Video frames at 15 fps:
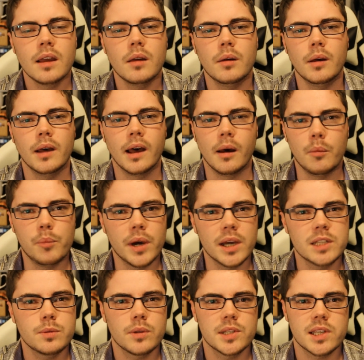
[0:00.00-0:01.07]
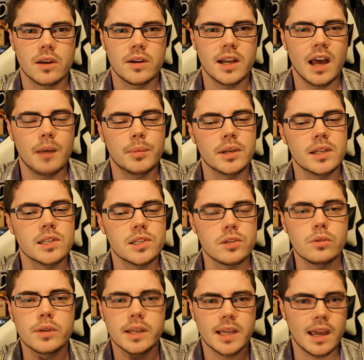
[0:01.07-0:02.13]
but what's going to happen is
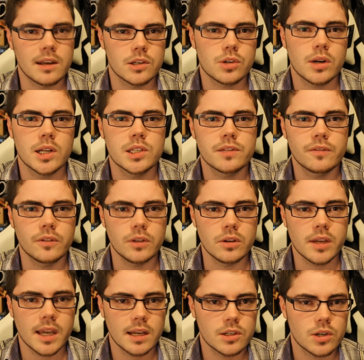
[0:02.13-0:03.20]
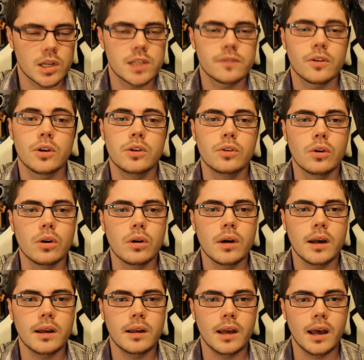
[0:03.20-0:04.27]
you can transfer
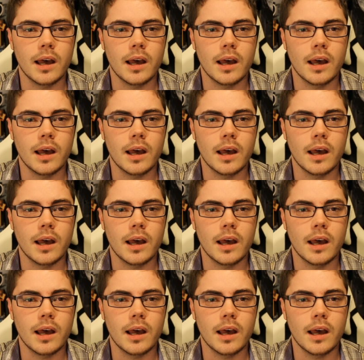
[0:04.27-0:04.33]
your